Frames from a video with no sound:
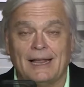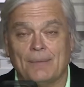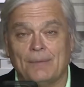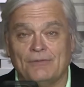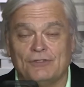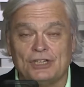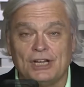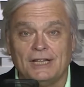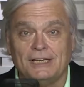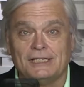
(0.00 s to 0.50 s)
Now
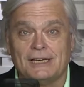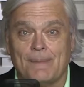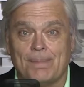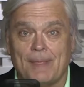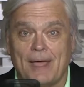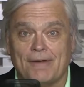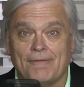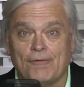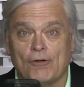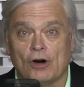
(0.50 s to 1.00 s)
we've changed
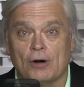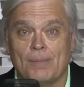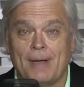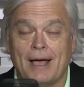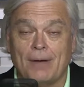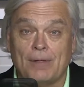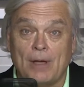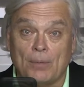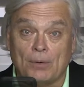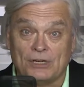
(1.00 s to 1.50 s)
up that
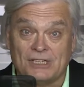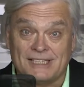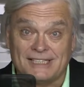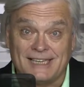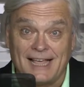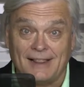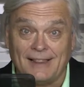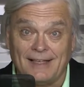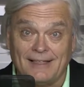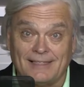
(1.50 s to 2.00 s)
format. Now we're
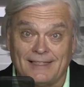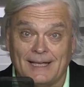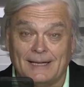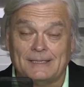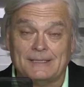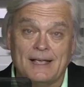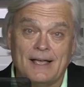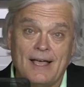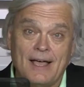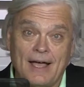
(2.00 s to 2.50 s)
selling
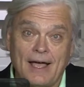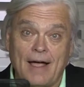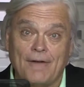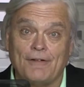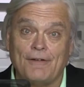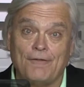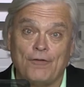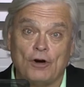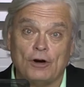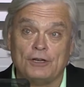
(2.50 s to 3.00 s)
things
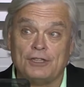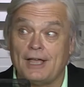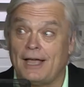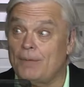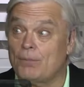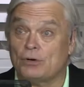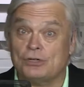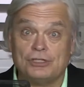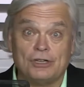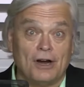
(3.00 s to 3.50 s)
every fourth day.
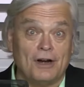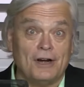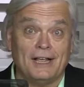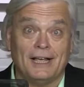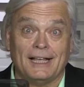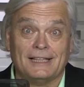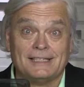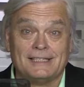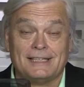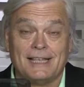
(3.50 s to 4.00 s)
And we're starting to
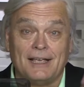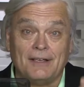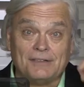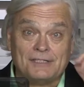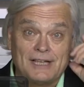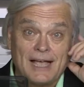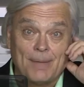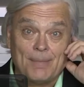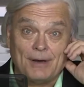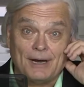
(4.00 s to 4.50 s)
get
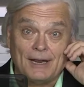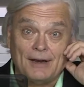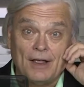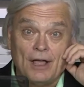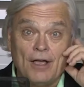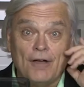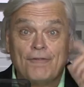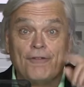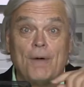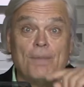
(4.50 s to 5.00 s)
sales coming in
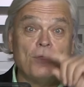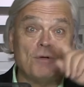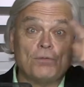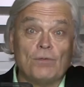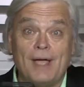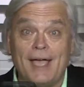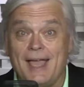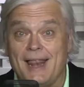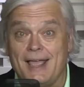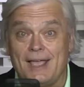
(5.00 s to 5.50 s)
from the
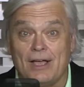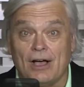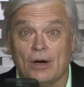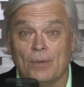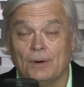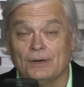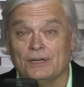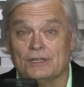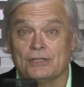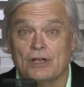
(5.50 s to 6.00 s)
radio,
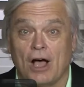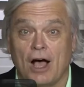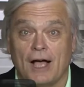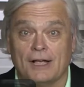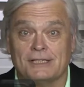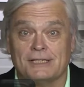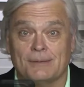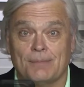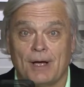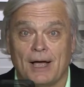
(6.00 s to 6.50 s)
which is
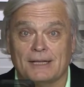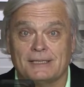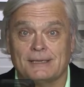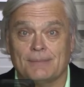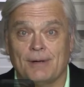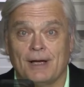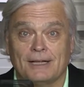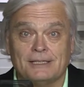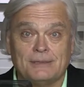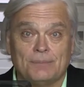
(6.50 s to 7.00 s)
awesome,
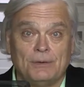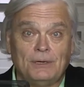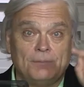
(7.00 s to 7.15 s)
awesome, awesome.